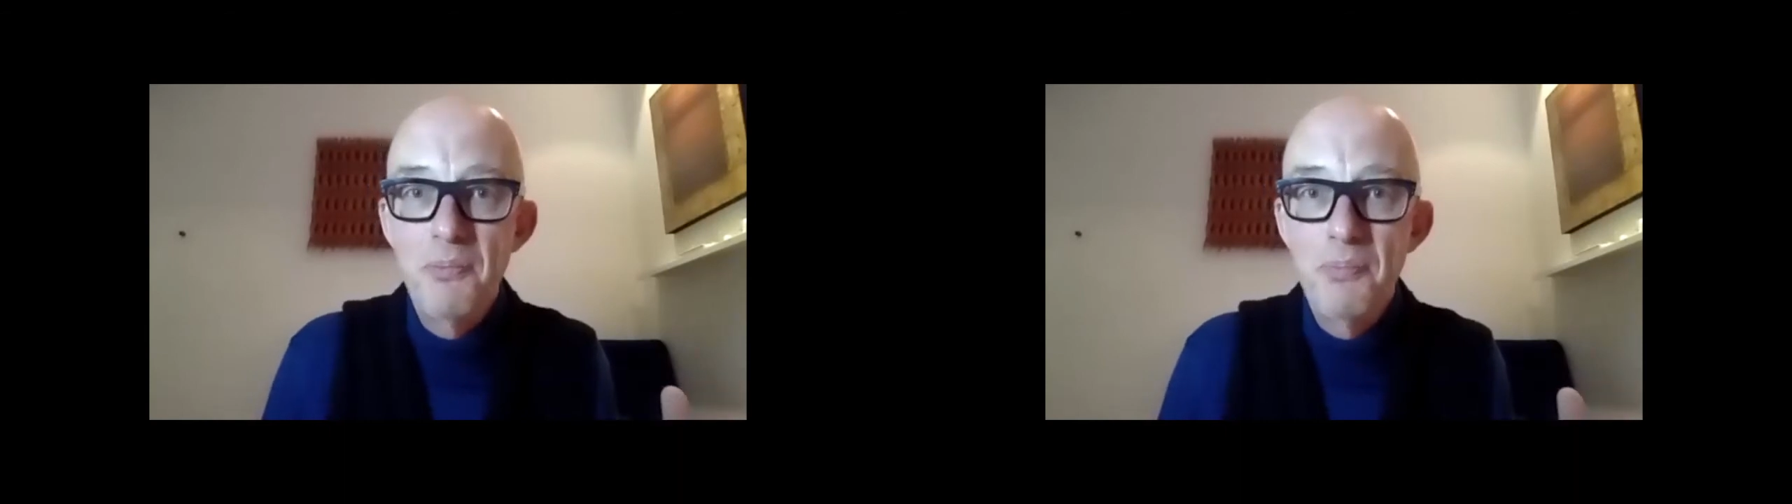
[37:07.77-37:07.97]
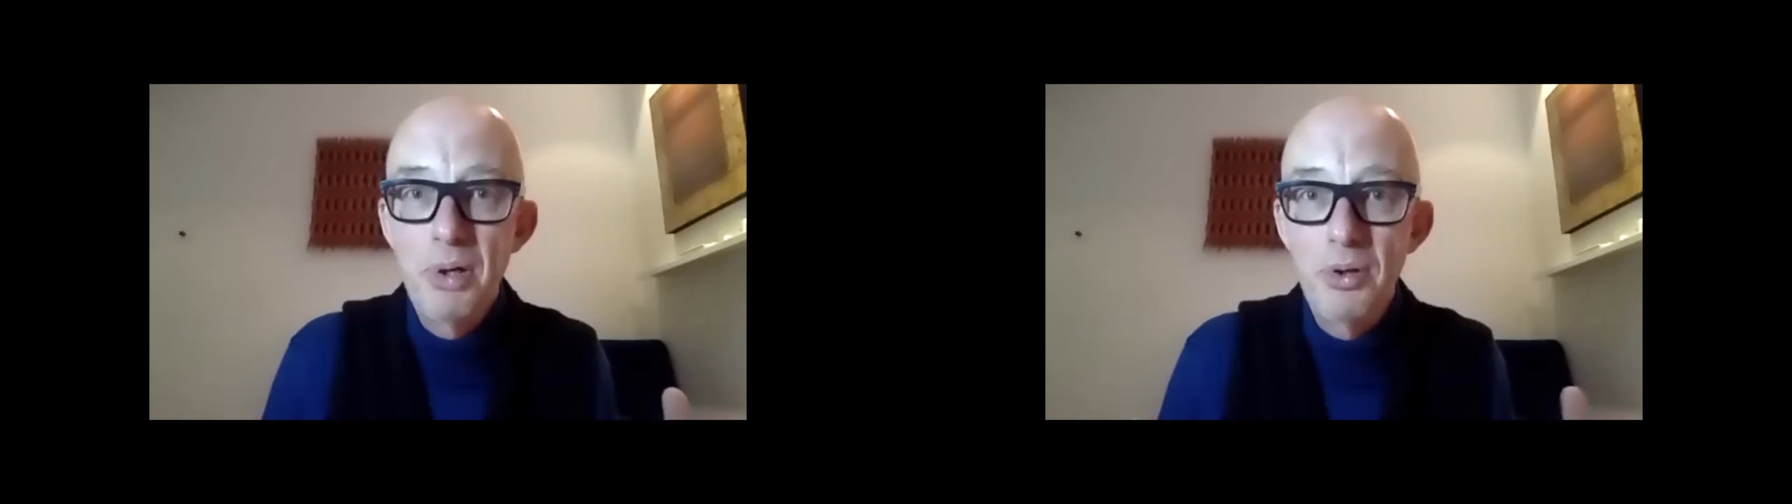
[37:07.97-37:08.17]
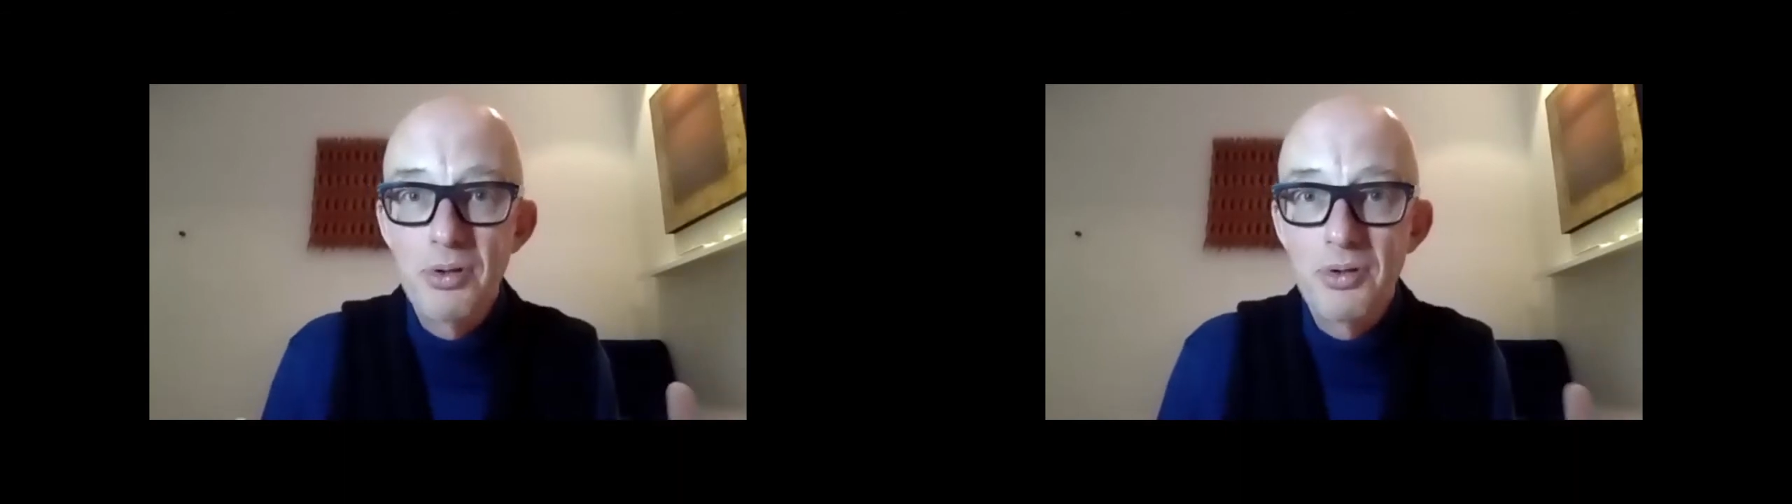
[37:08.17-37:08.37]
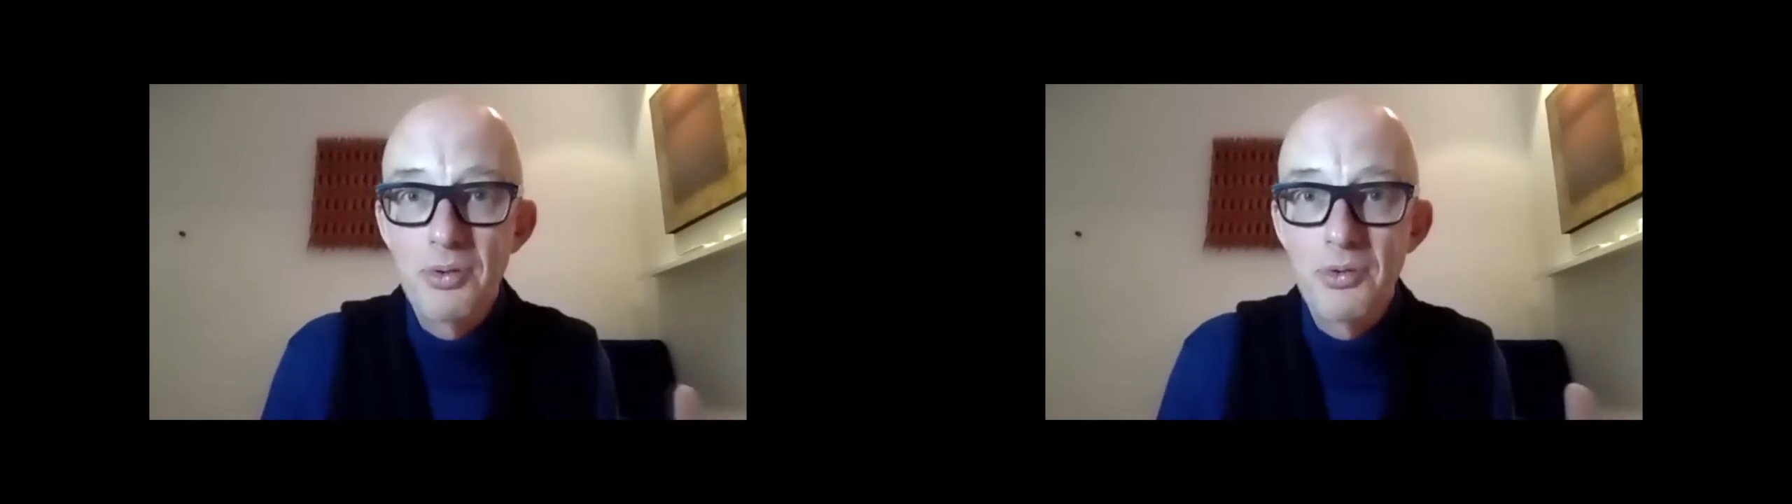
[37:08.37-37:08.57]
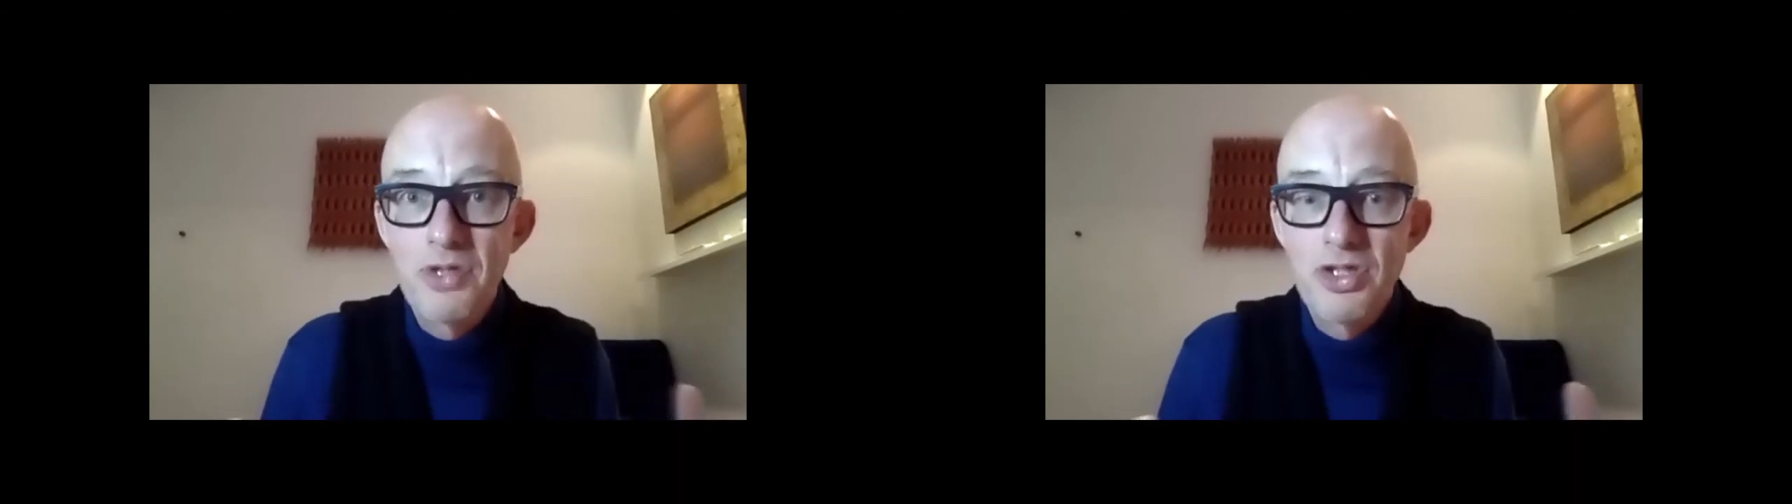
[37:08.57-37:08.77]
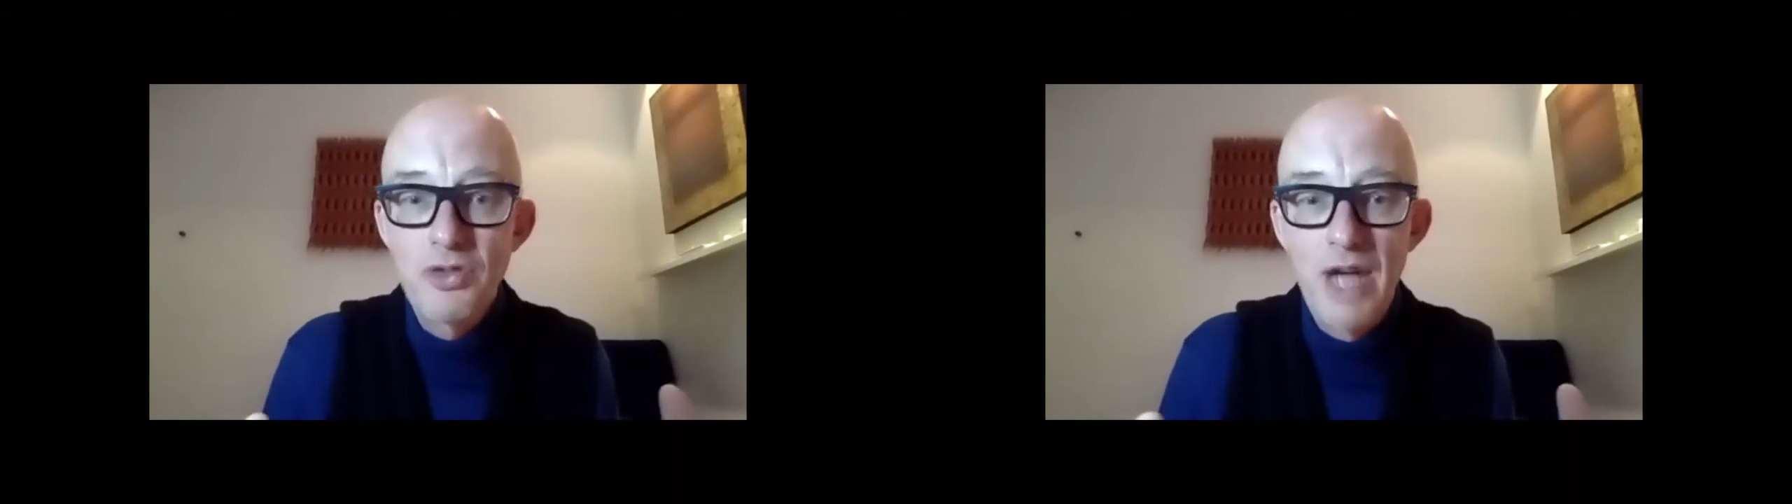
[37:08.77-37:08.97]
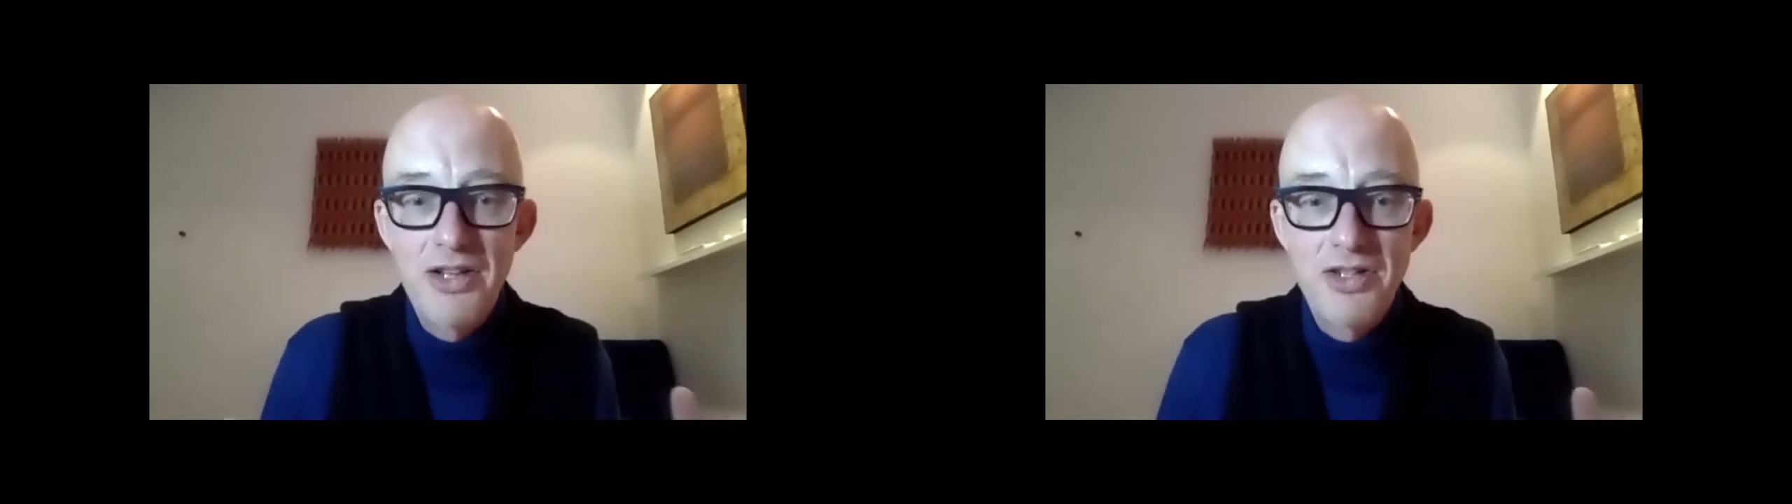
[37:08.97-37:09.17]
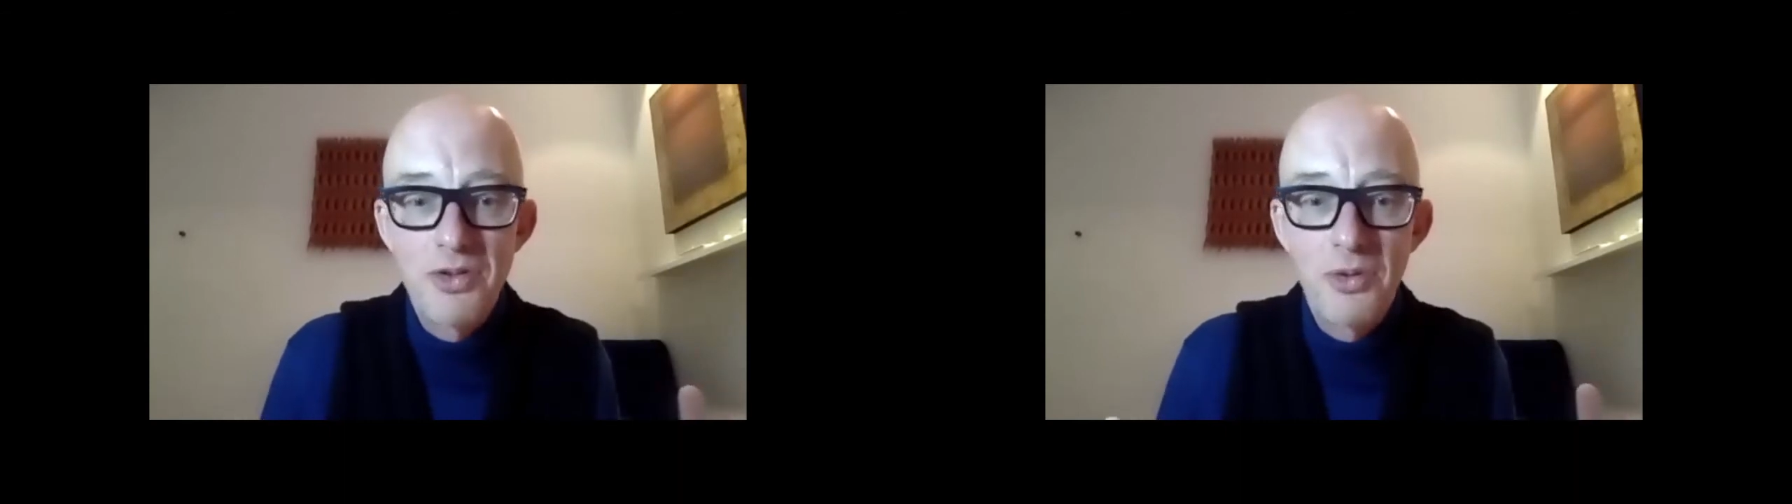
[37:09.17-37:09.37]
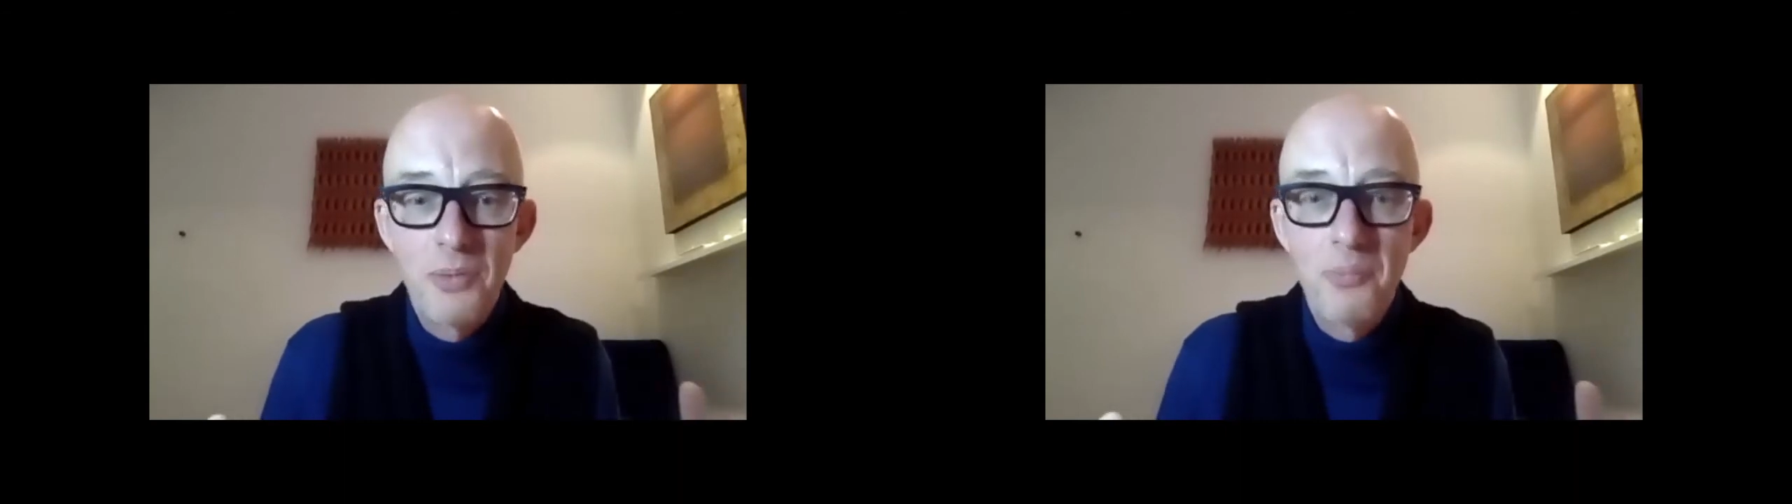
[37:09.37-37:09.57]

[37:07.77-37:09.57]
pulled or stretched or